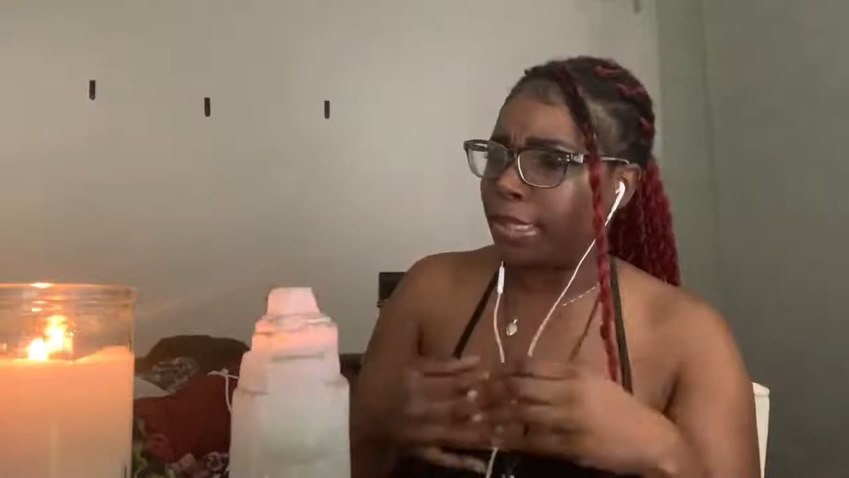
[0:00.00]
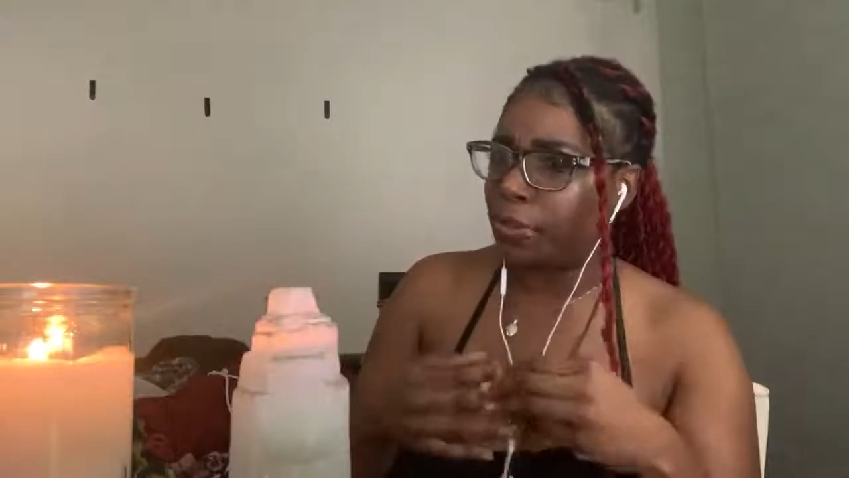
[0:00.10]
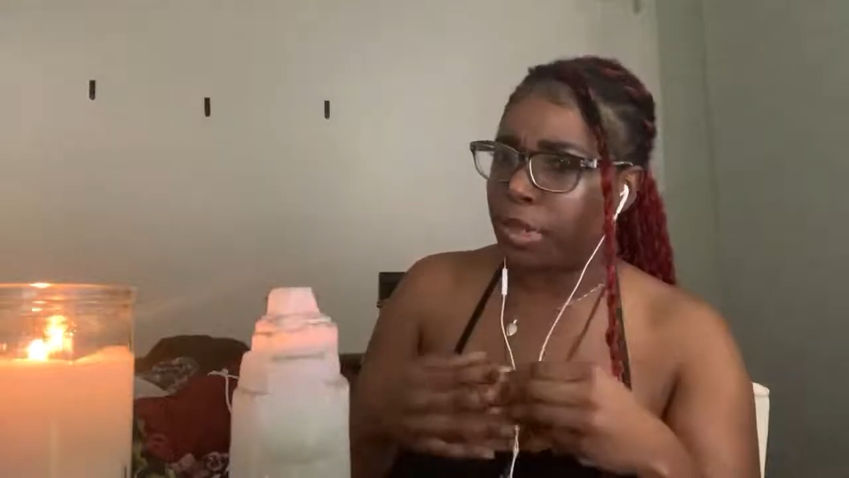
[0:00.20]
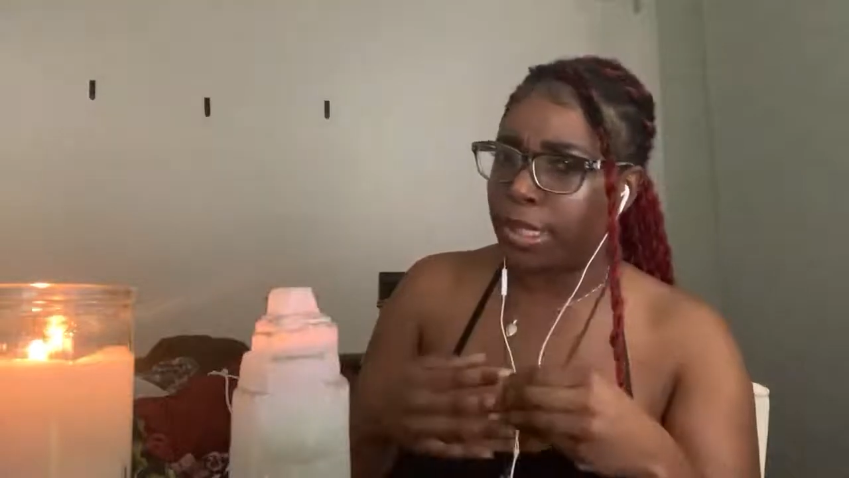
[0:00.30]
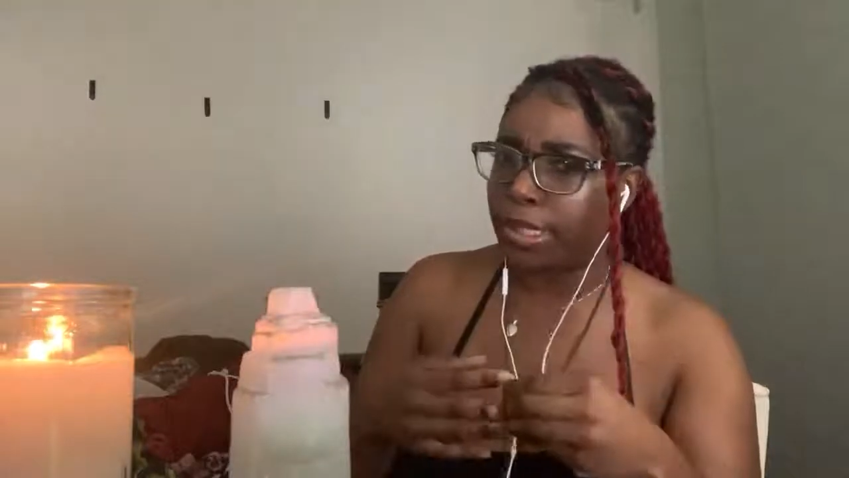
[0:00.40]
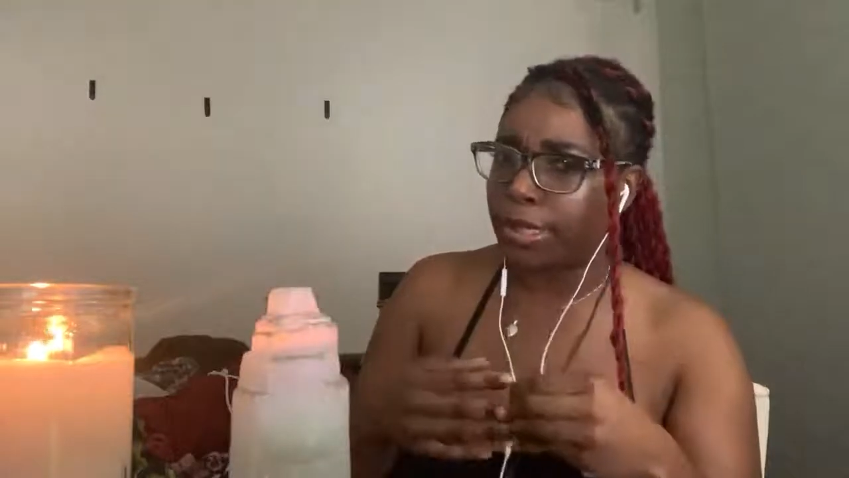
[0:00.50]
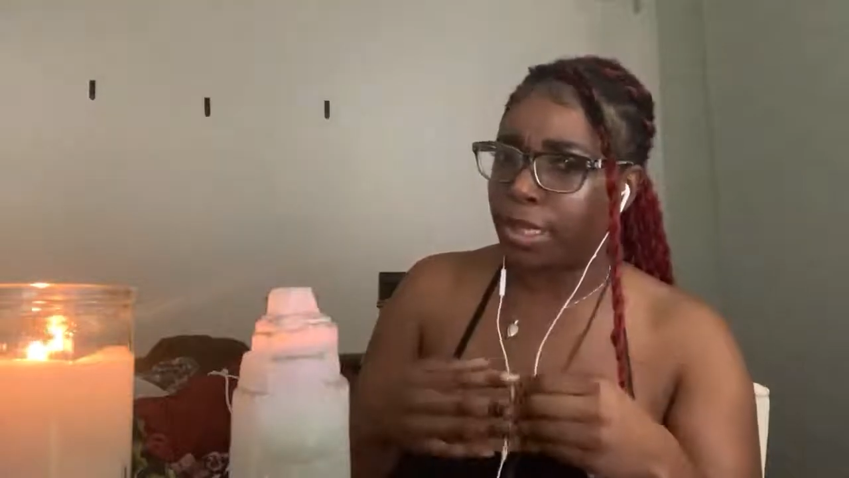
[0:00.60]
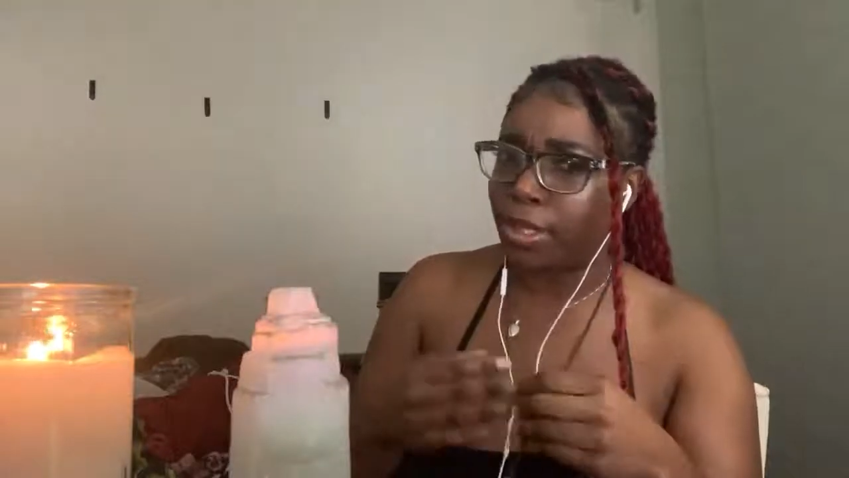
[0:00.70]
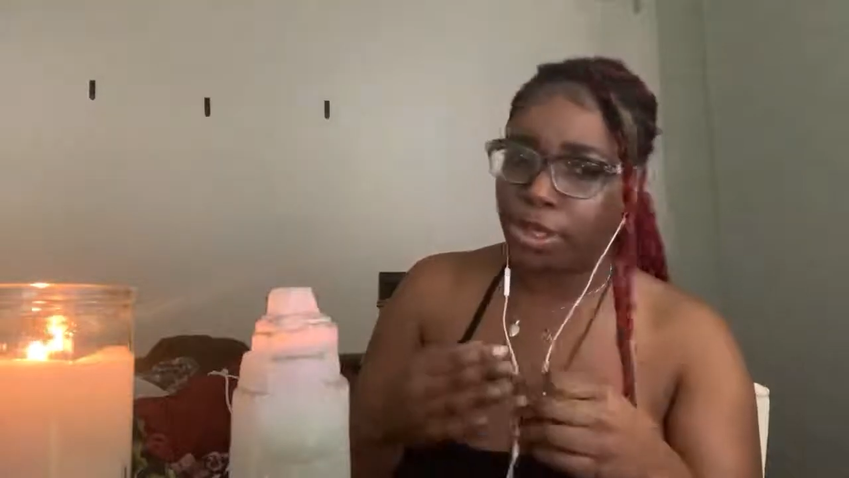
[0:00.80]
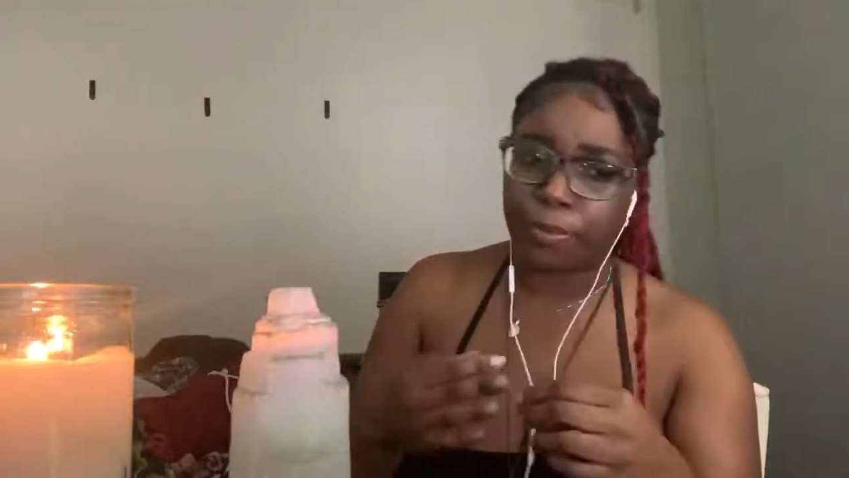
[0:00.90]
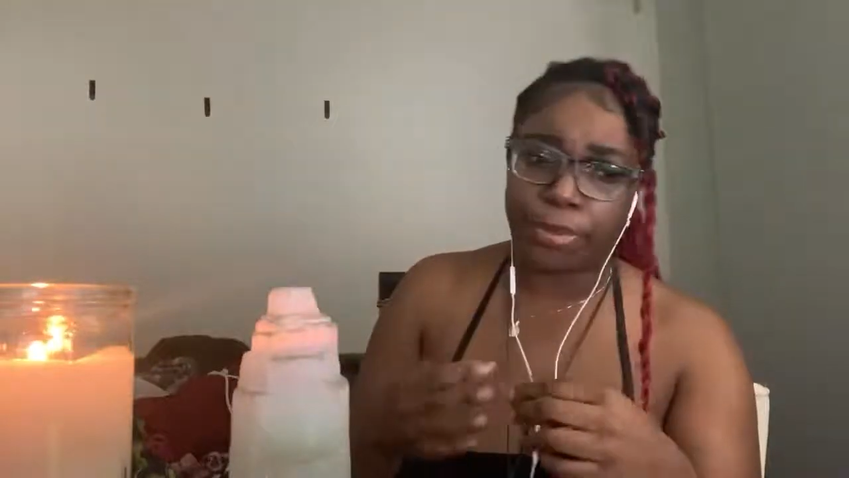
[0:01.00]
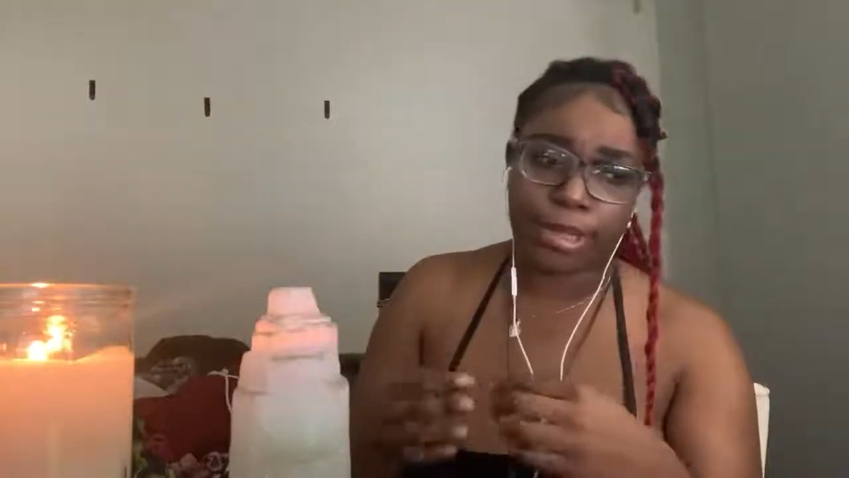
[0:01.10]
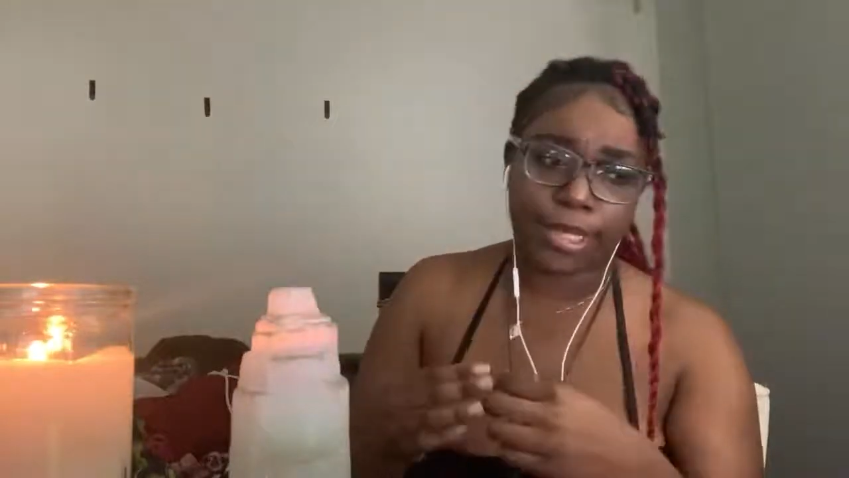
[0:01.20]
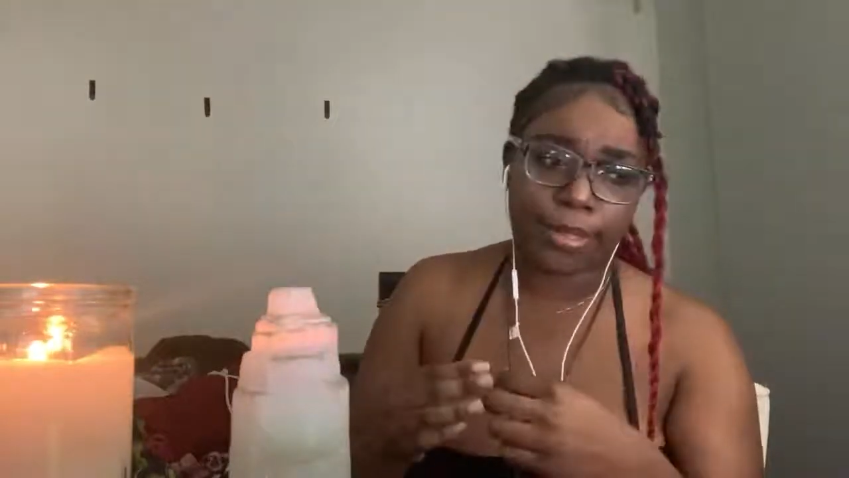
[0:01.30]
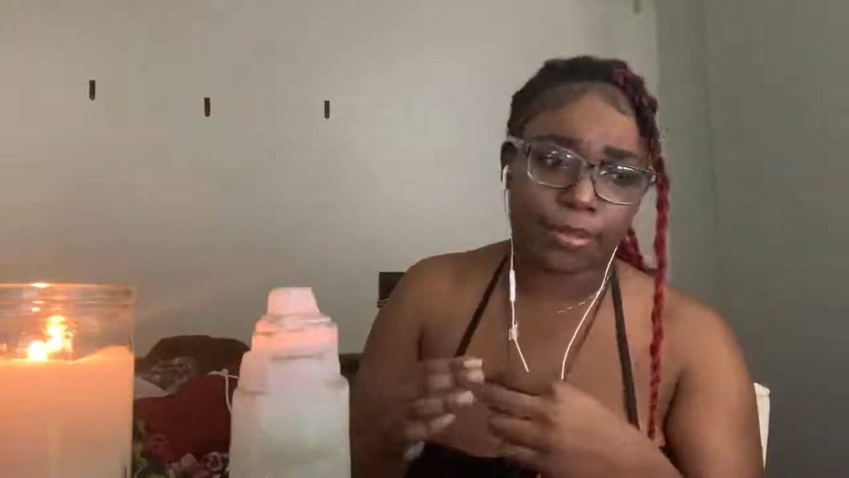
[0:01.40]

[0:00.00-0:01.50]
was, 100%.